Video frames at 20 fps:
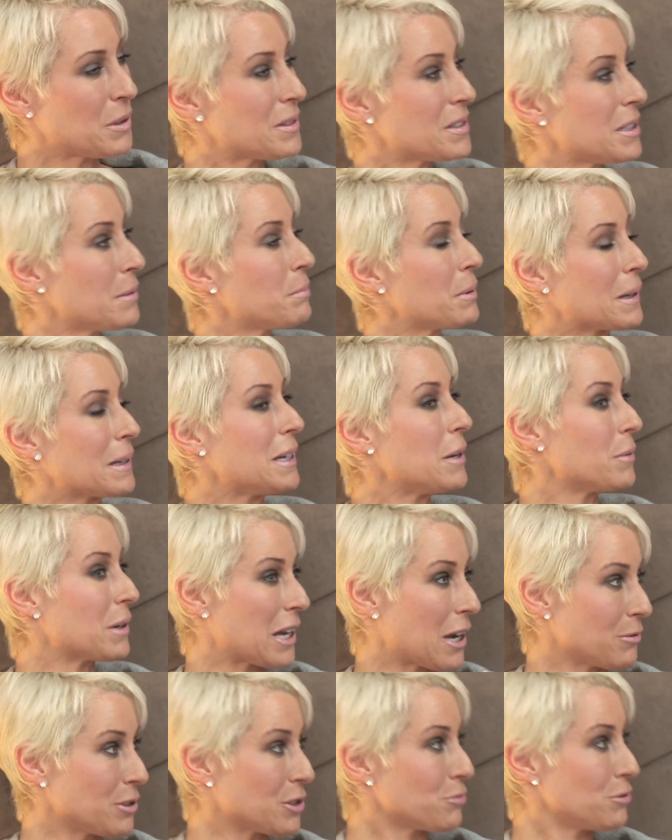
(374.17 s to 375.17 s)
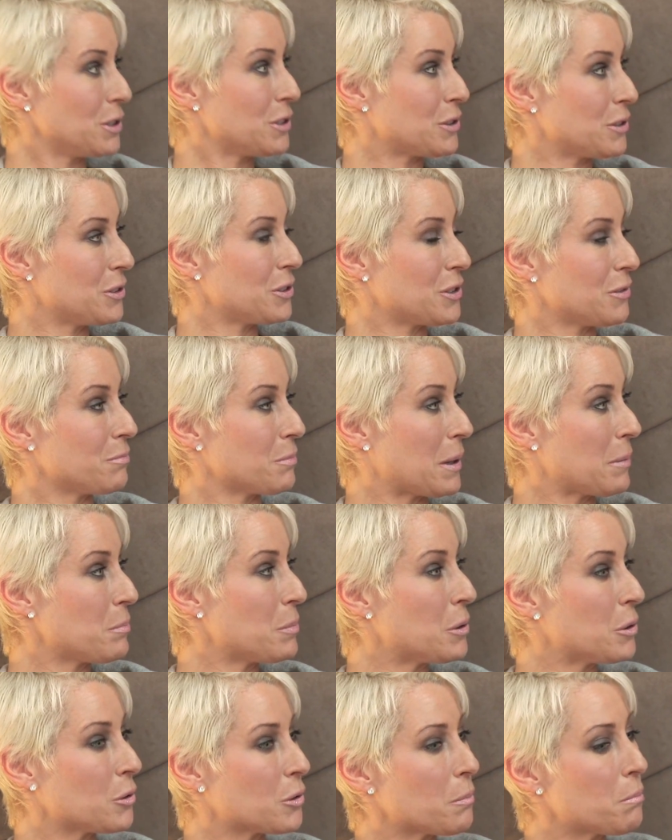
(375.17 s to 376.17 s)
But typically when I was researching my
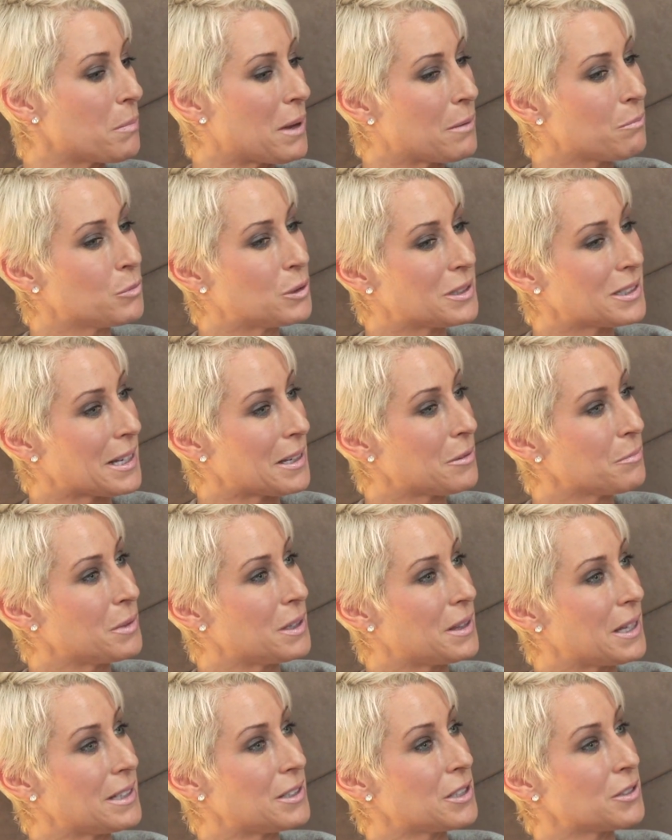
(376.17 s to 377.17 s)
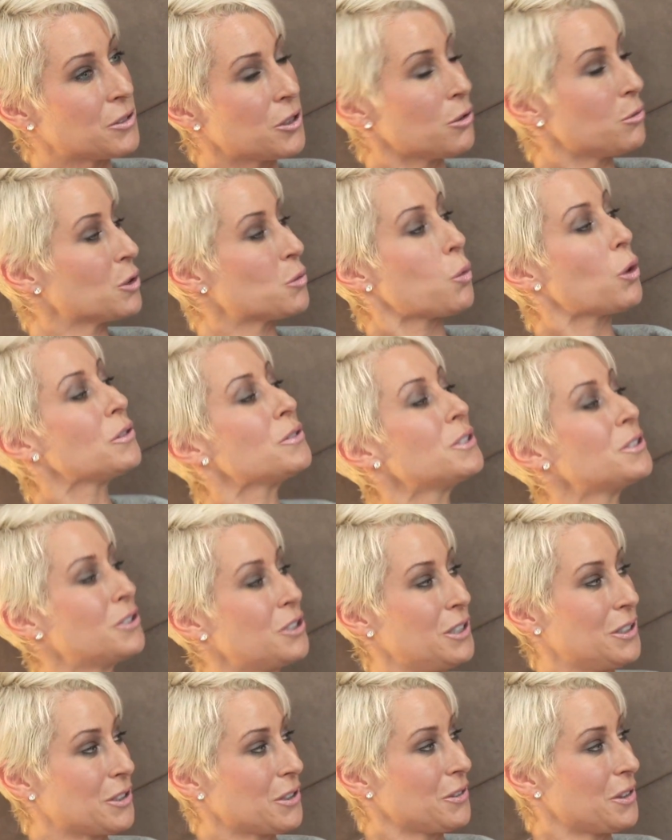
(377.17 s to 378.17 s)
book, men would tell me they didn't always want to
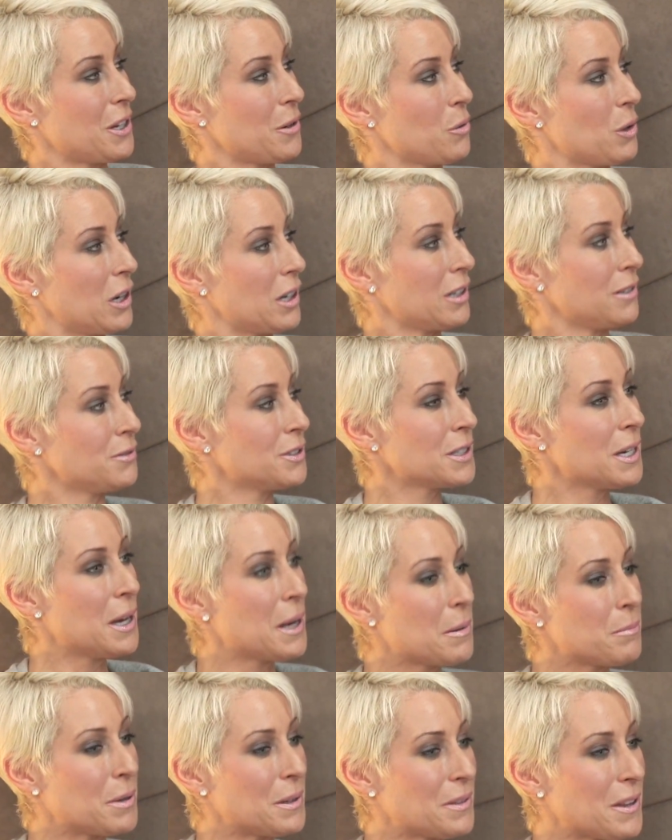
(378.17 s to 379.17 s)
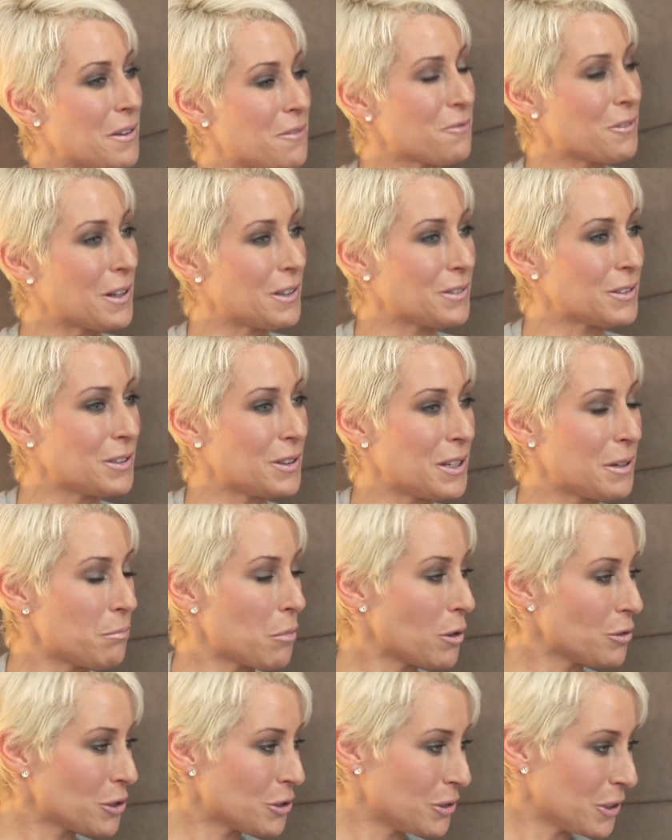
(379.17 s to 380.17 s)
cheat on their wives, but they felt that the
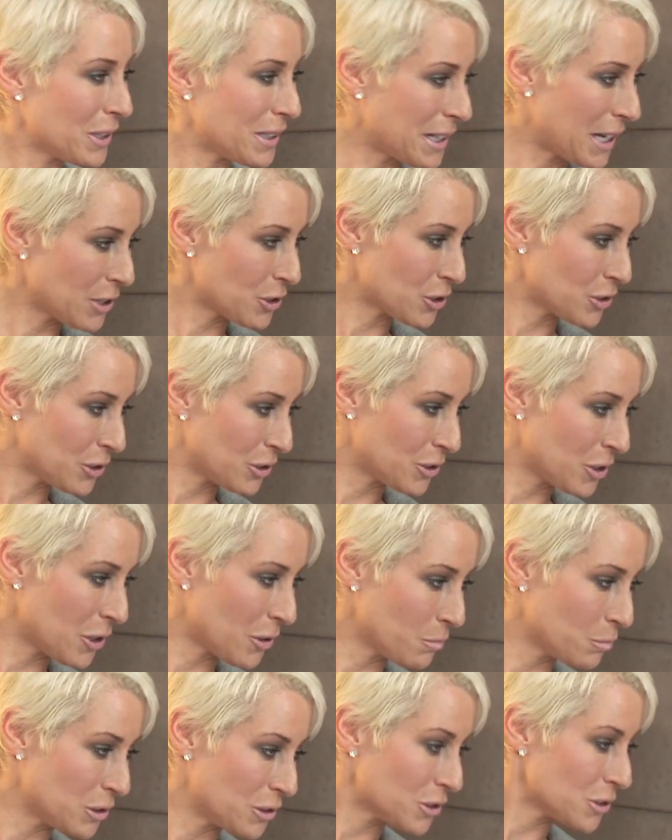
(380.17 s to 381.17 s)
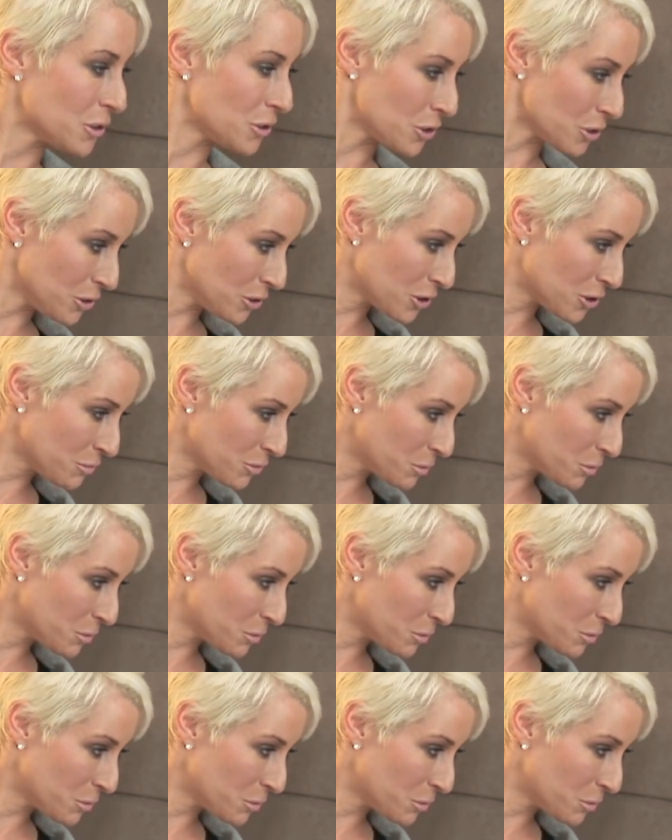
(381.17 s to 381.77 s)
emotional connection had gone once the children